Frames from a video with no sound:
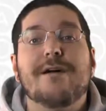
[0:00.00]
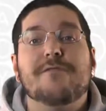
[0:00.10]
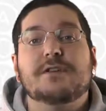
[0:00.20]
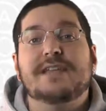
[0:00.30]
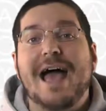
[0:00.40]

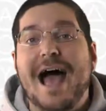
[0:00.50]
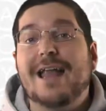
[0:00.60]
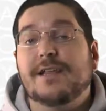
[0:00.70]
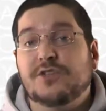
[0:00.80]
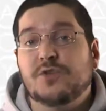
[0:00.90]
effort to
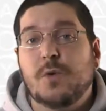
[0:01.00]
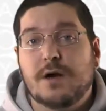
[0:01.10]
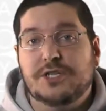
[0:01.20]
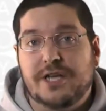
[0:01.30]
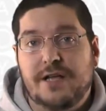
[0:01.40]
add it to
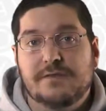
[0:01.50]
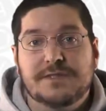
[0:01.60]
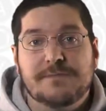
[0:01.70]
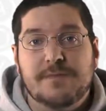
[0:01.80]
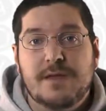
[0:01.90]
our shelves.